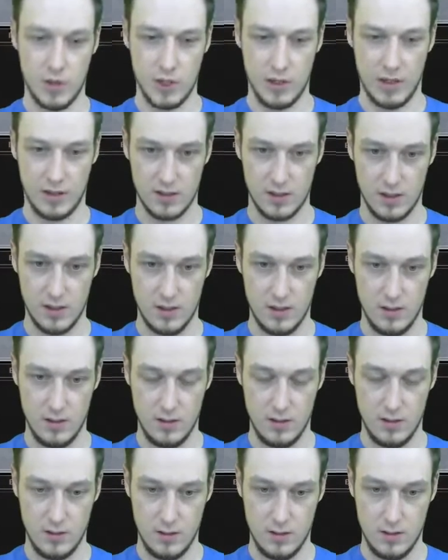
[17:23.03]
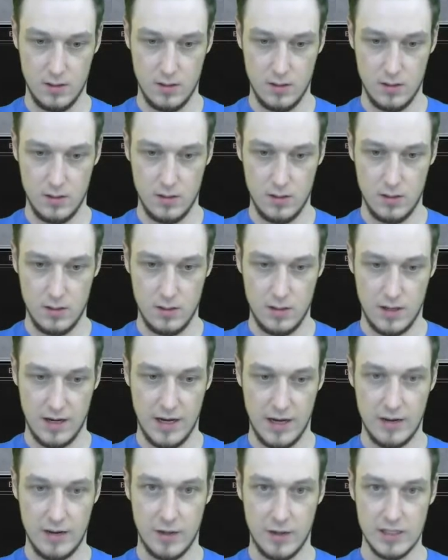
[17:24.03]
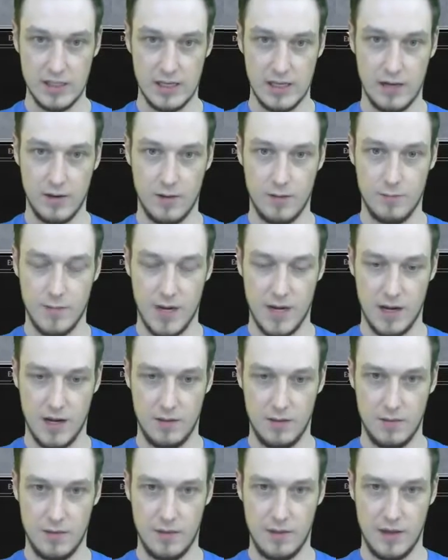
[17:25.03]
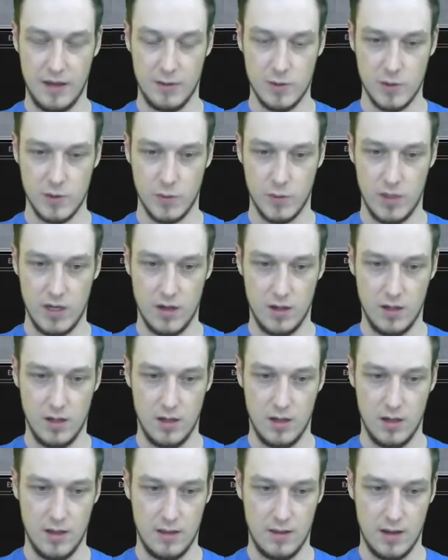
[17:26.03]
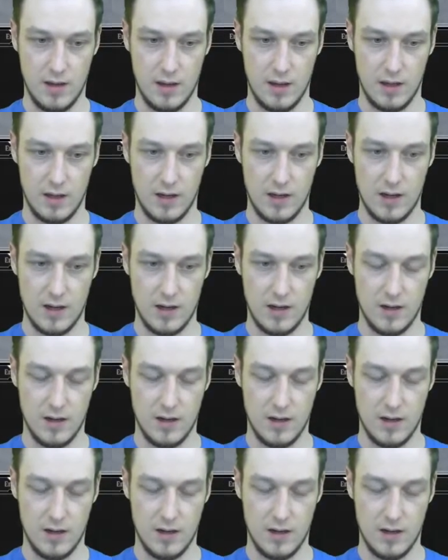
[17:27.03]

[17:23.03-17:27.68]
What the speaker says: is good. I hate how I set up my thing was redundant and then I got